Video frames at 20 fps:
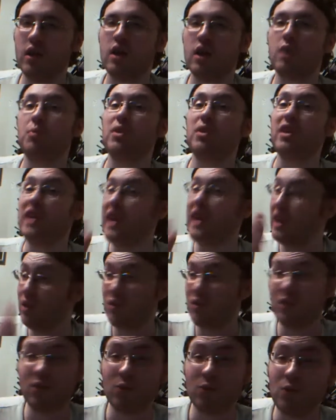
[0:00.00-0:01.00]
But
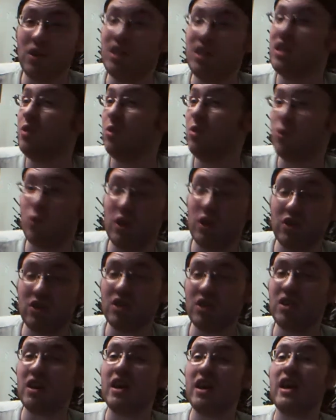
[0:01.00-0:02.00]
Alien 3 and
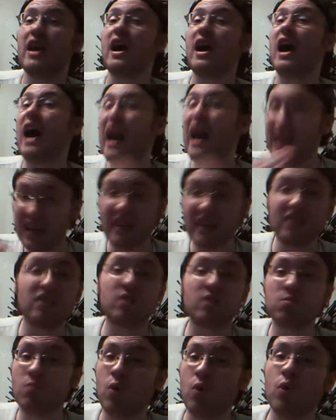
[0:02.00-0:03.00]
Resurrection, I hate
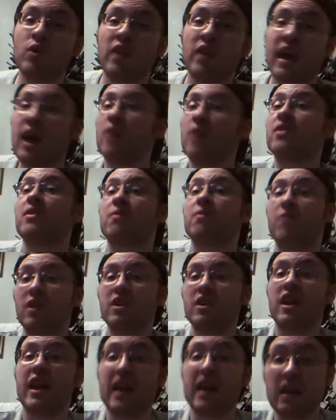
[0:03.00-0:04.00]
them more now than
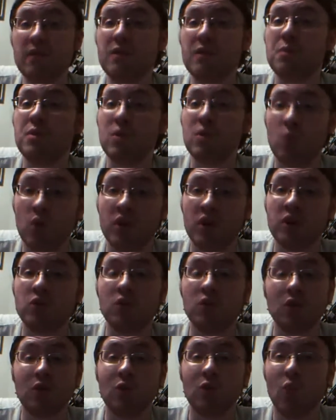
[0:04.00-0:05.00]
fucking AVP 1 and
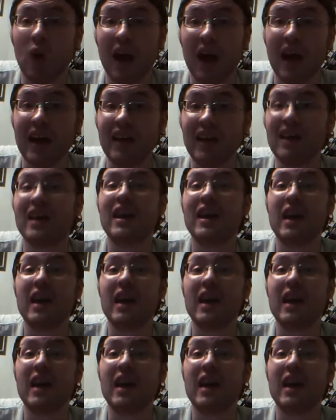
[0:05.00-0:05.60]
2. Why?